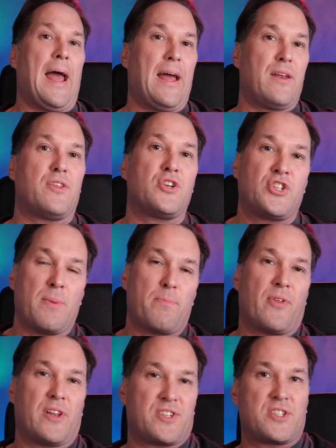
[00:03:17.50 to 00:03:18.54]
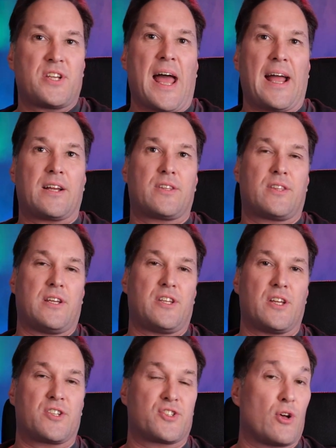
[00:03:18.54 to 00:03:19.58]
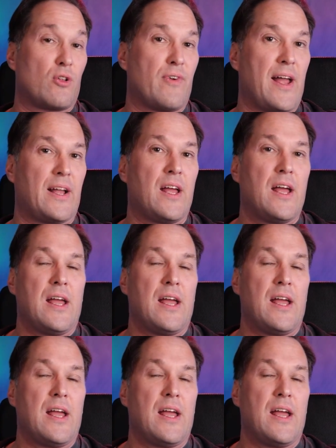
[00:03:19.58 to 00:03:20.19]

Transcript: And the ship that's attacked, the Solvang,